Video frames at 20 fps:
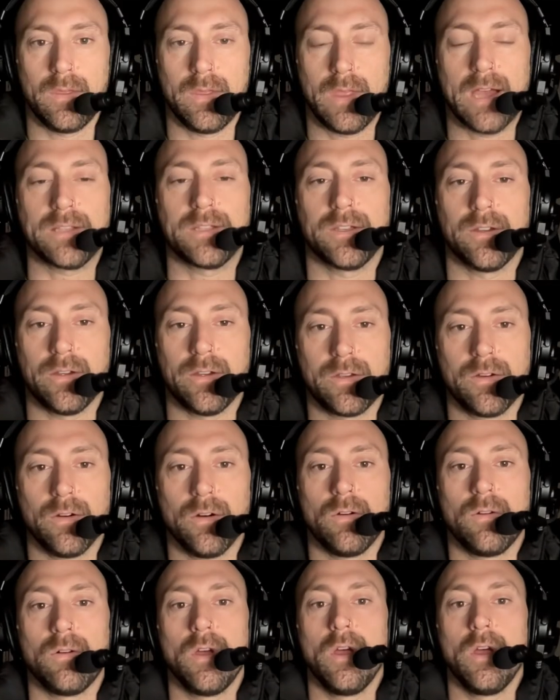That's so
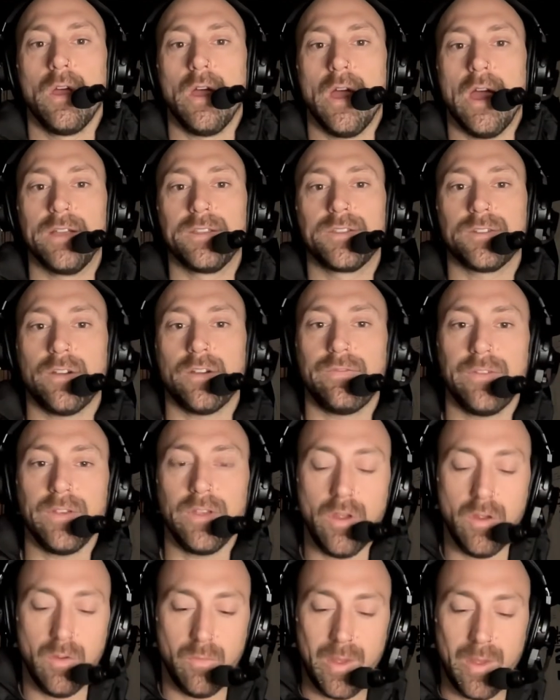cool. And so for
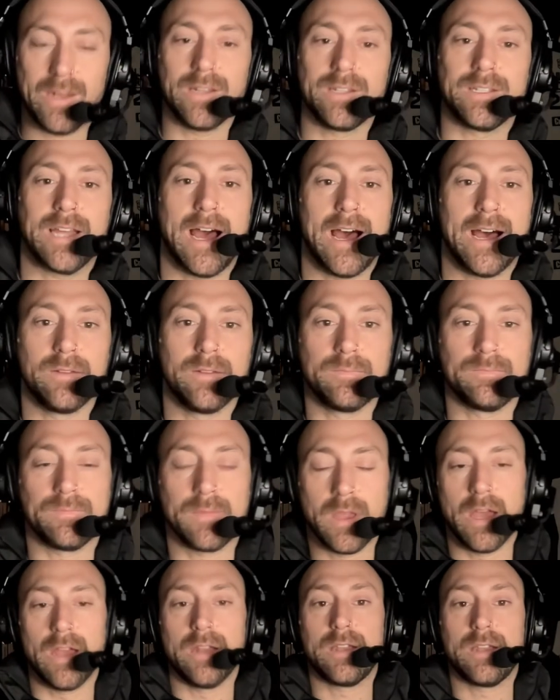you, being a dad
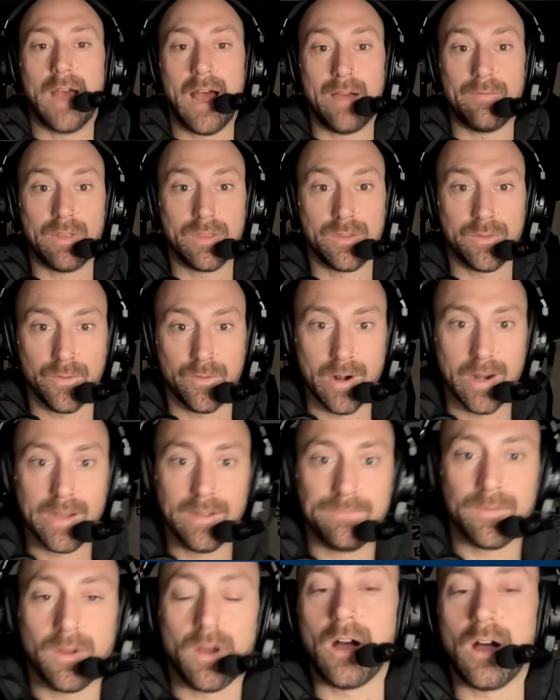and having
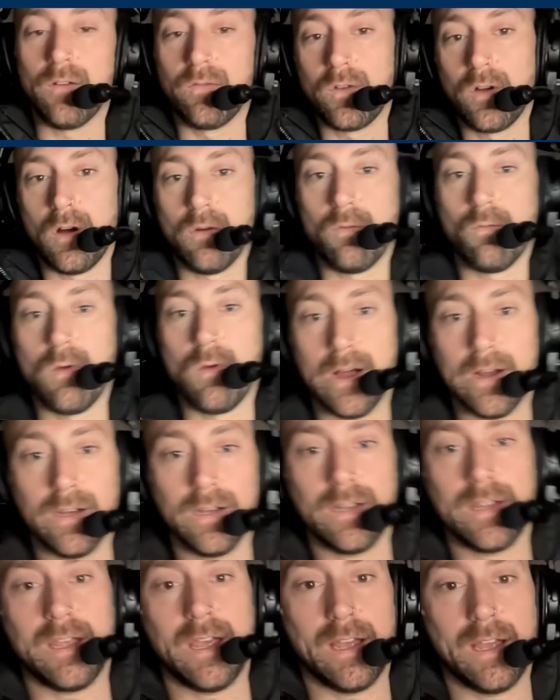three, I've got
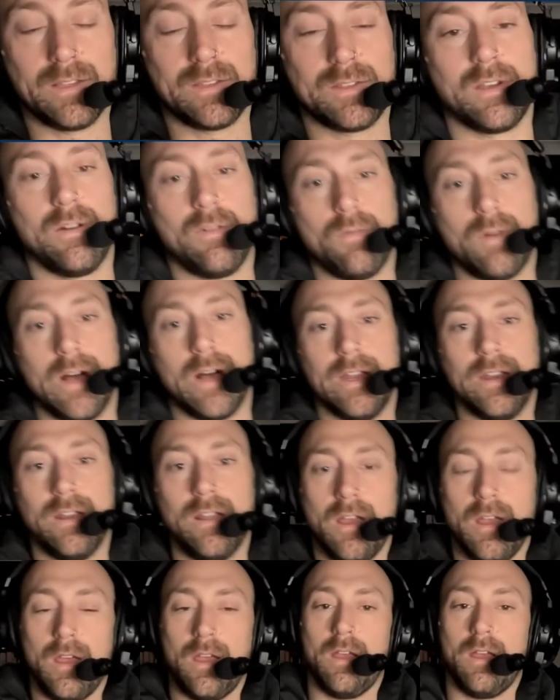one, Ken's got one.
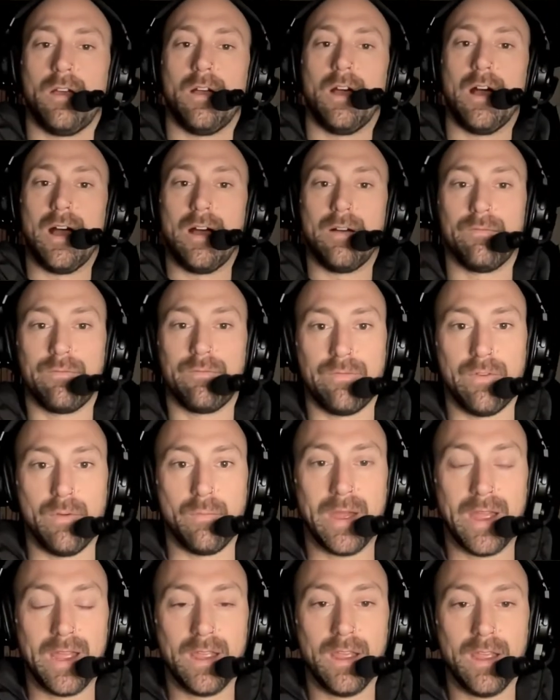Um, for
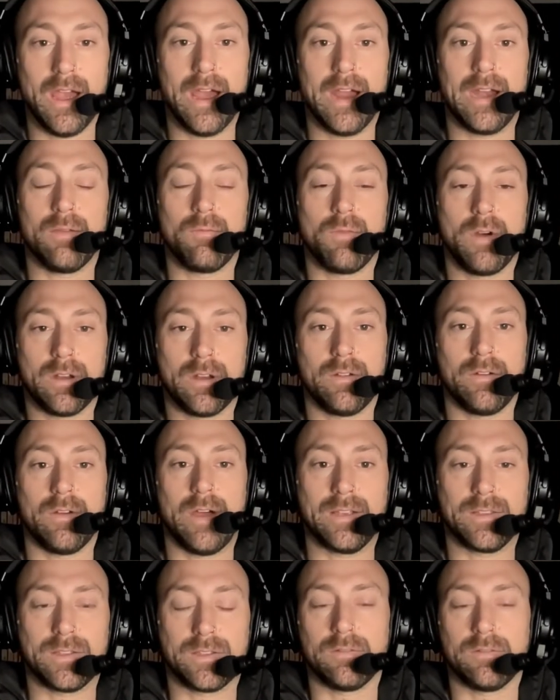me, anyone who
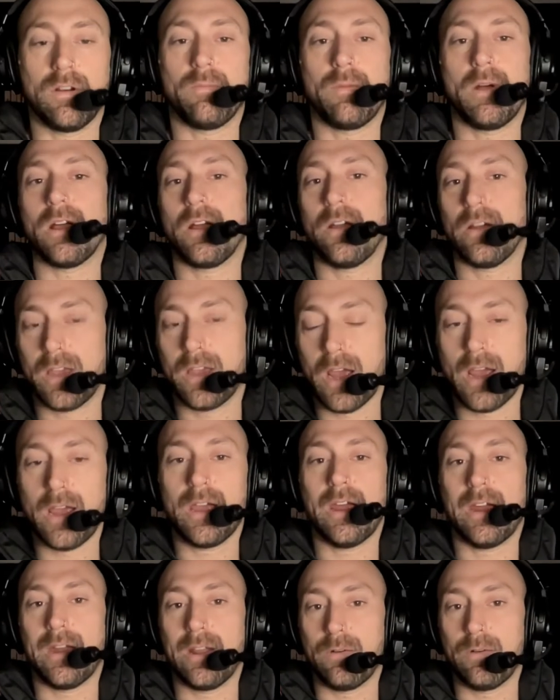has two, I'm like,
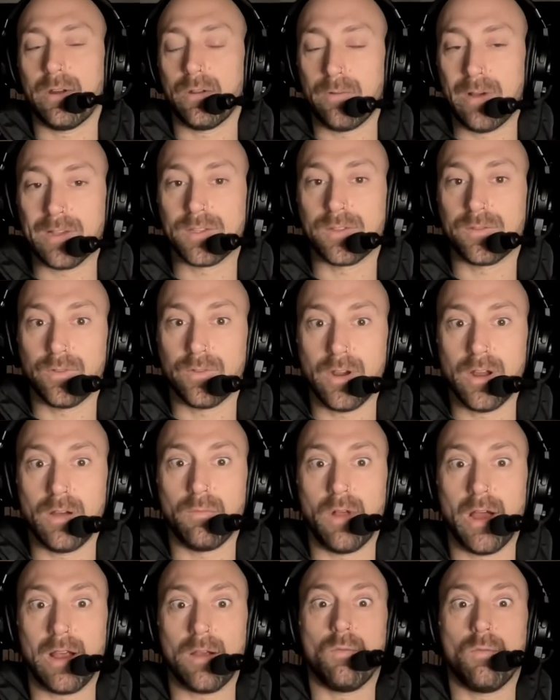okay. Anyone who has three, I'm
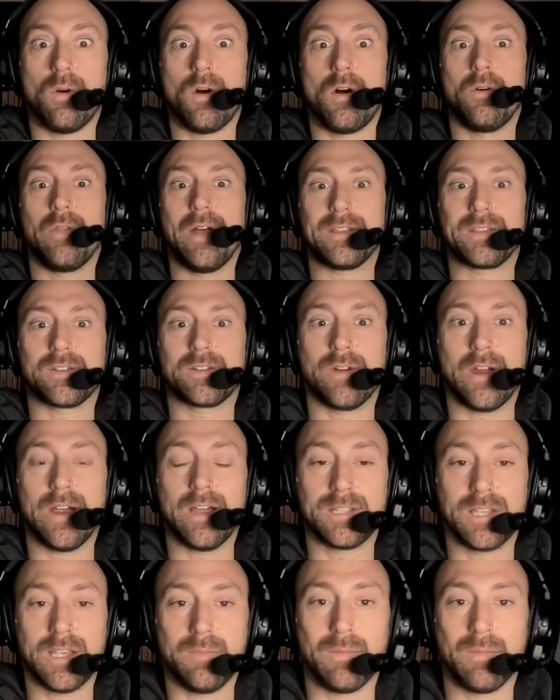like, whoa, that's
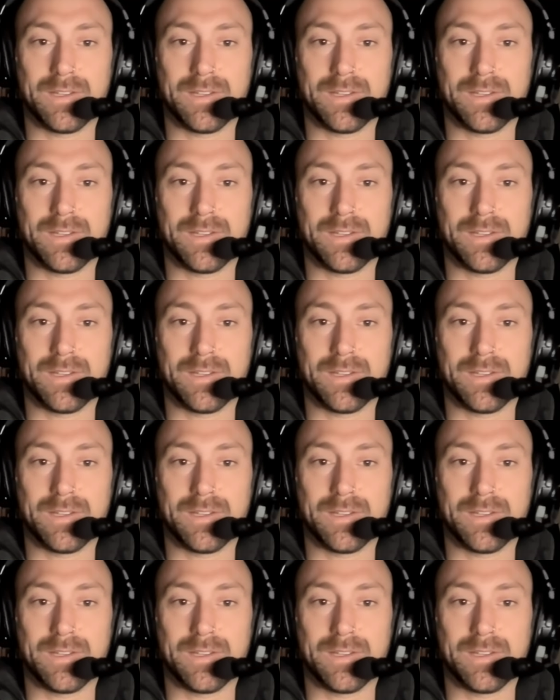crazy.